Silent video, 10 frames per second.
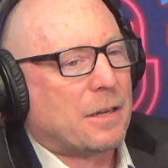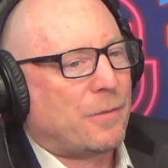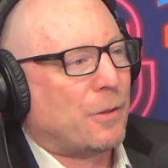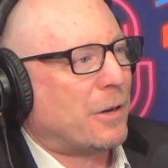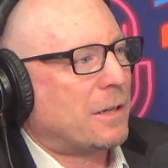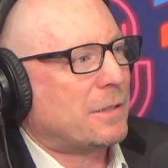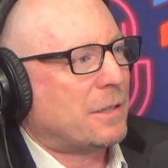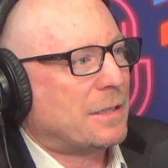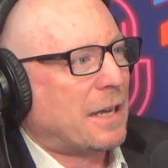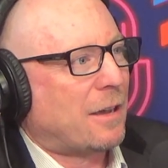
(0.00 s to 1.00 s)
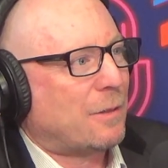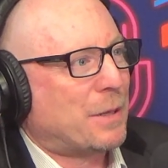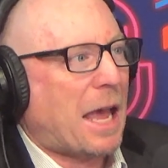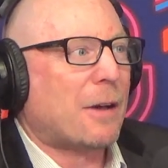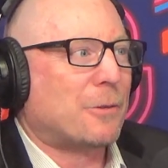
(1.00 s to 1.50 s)
Mm-hmm. Florida is the mm-hmm. South.
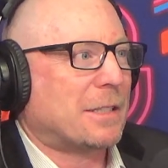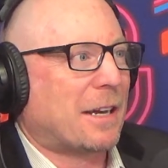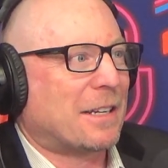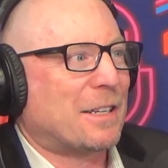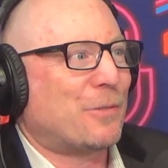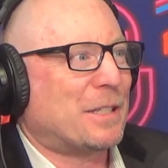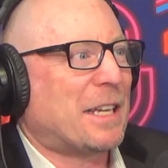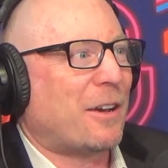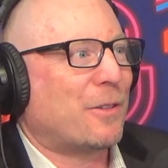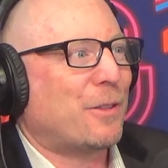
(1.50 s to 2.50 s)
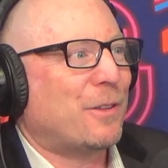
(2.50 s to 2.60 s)
But that was like a different South.